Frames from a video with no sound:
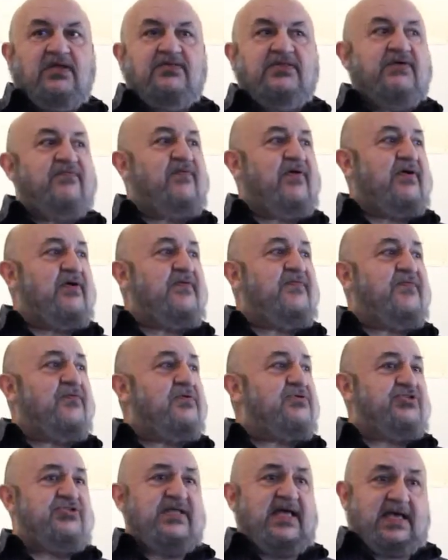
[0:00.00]
The very
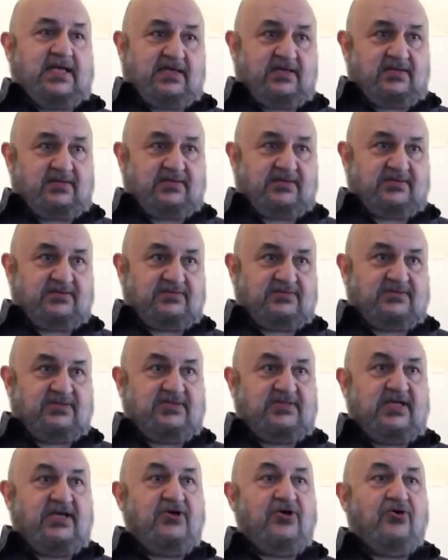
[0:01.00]
first day, the
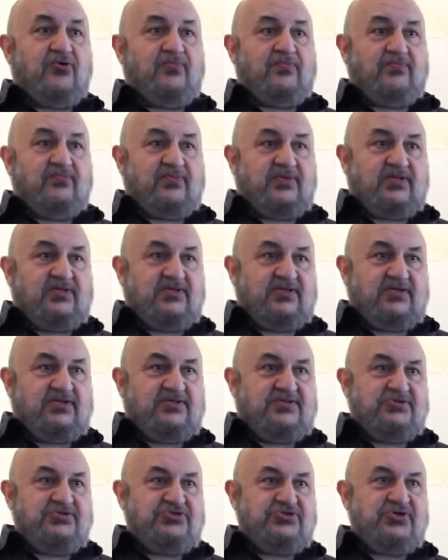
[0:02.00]
day the, the,
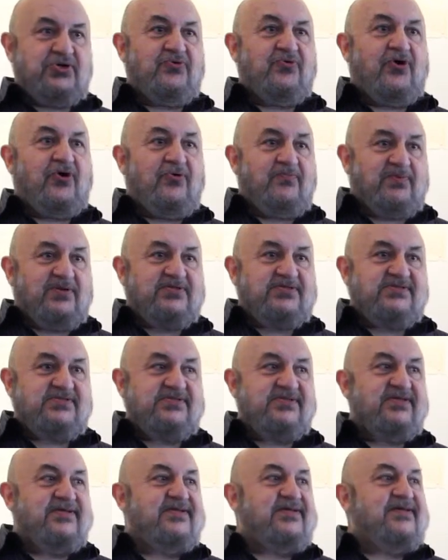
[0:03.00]
the, show
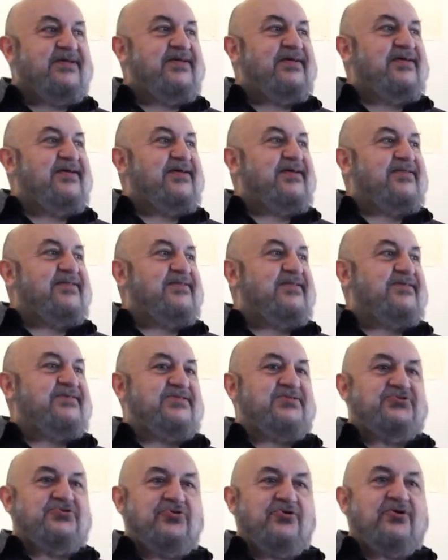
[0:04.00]
opens,
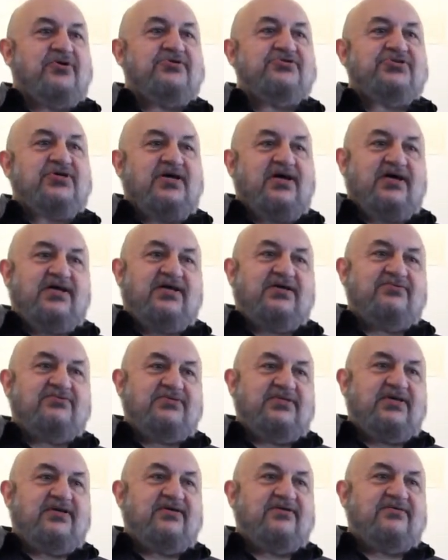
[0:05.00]
there's a Turkish guy
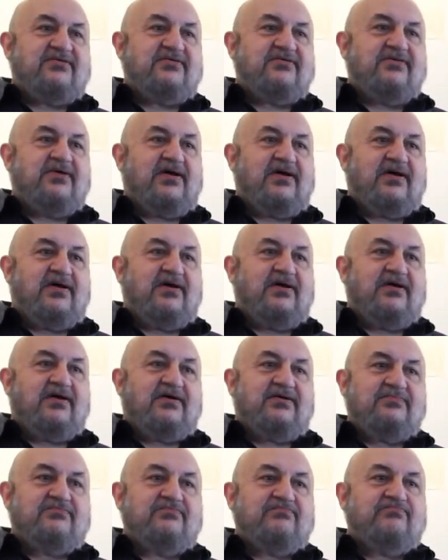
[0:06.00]
out there
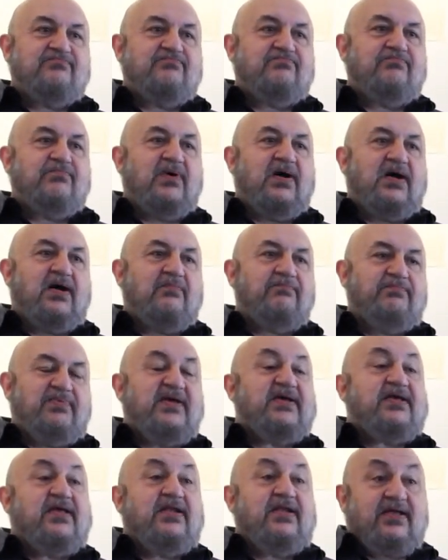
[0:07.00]
uh, uh,
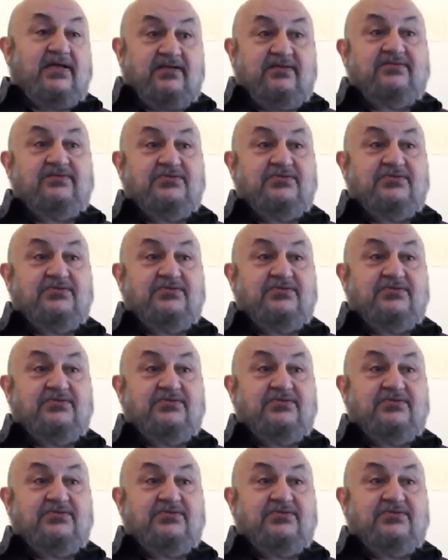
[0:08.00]
picketing